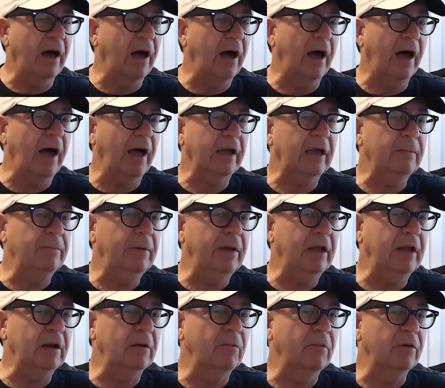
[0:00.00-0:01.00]
I could
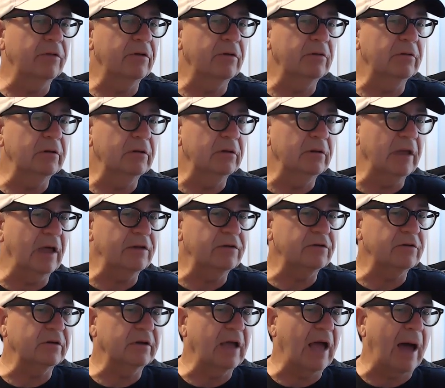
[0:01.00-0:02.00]
beat it with a
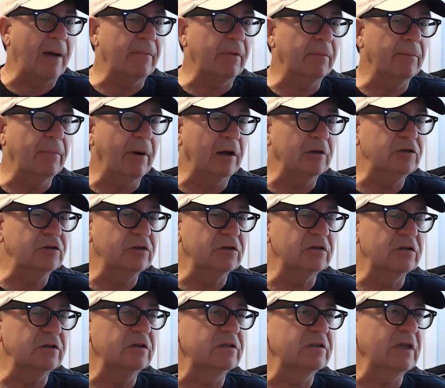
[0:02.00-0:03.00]
lesser camera by
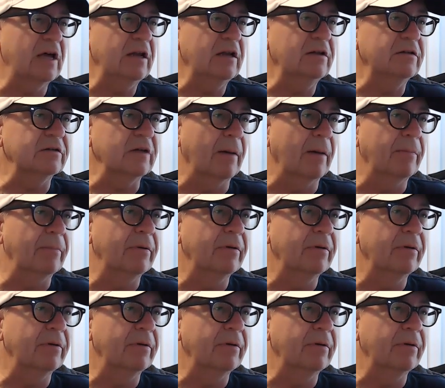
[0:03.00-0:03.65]
juicing the settings up.